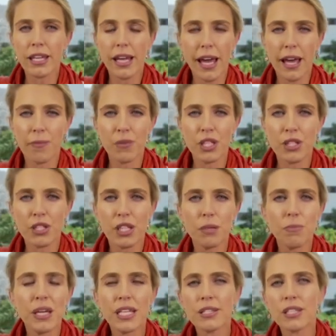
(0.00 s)
amnesty,
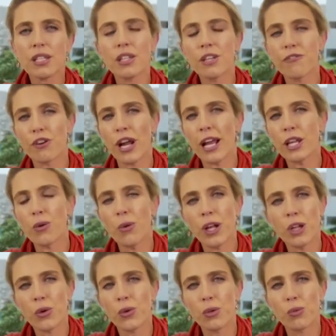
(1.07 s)
basically, for
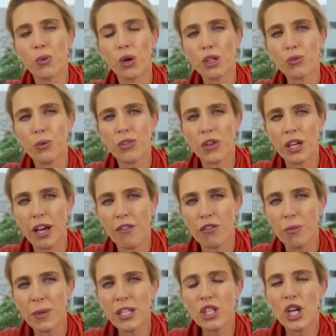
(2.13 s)
anyone who had worked with the
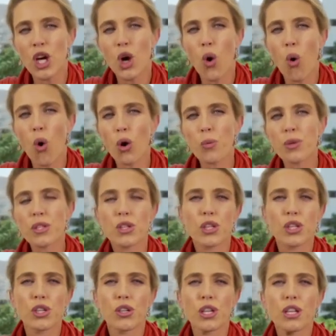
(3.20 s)
government or with
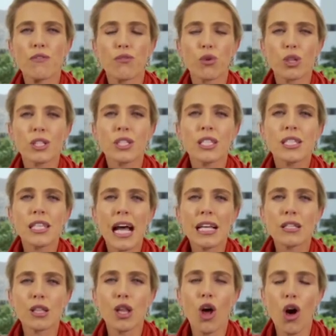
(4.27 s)
security forces,
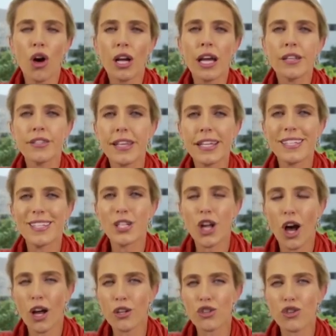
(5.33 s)
as long as they did
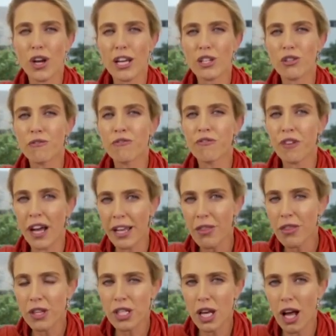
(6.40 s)
not try to fight
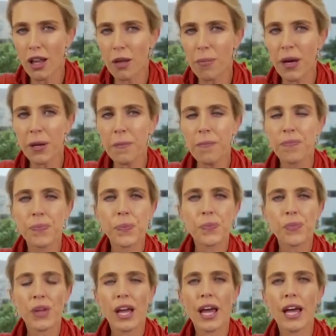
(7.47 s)
the Taliban.
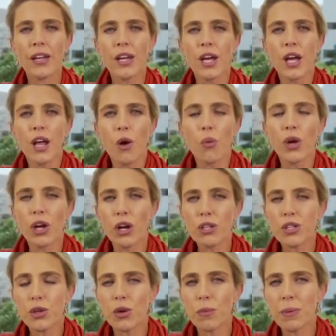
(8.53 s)
And we
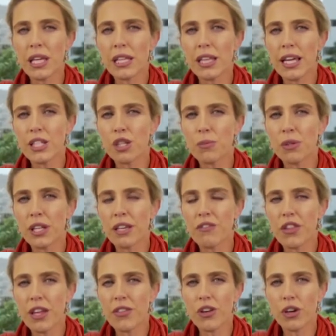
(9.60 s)
also are being led to believe
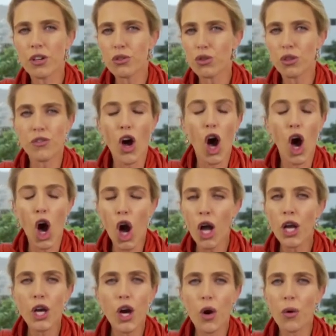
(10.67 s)
that there are sort of
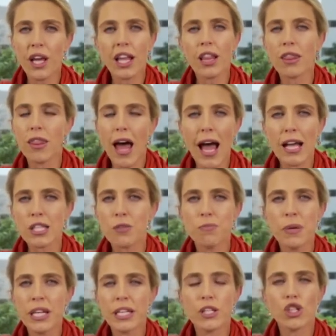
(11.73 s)
ongoing
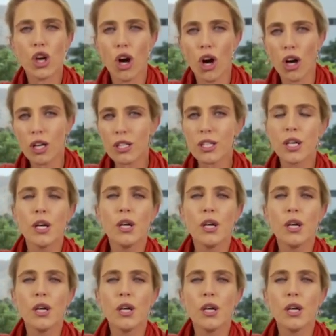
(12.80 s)
last-minute talks